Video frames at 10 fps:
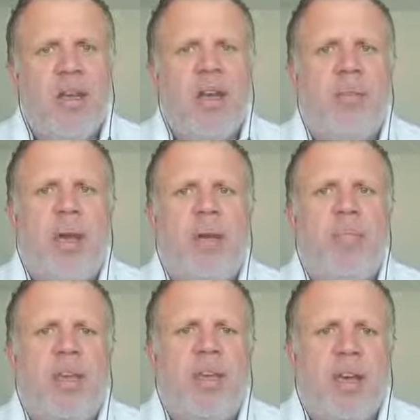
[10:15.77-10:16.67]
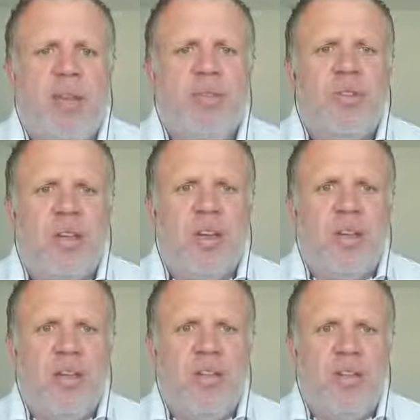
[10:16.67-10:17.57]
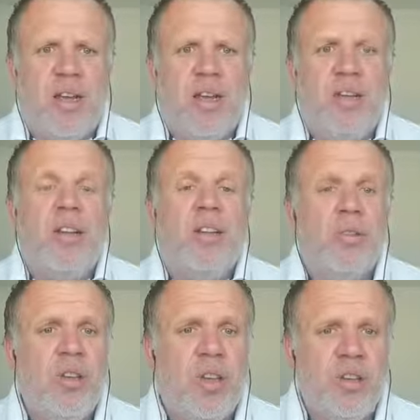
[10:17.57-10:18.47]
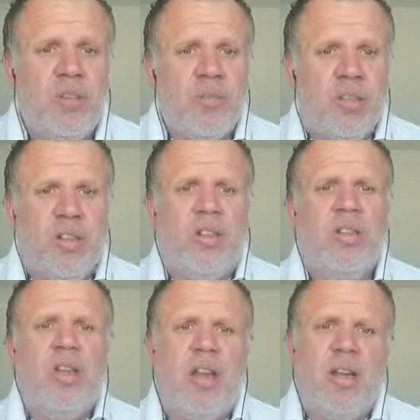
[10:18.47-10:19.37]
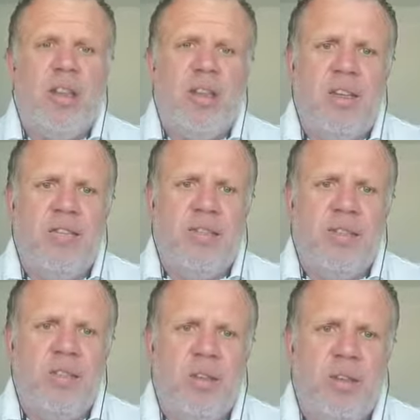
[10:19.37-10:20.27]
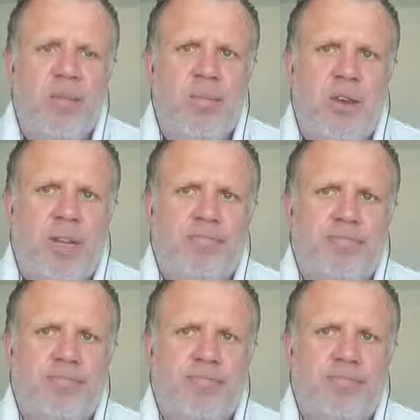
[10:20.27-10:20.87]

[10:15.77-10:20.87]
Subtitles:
about being able to understand and your customers understanding the difference that you bring.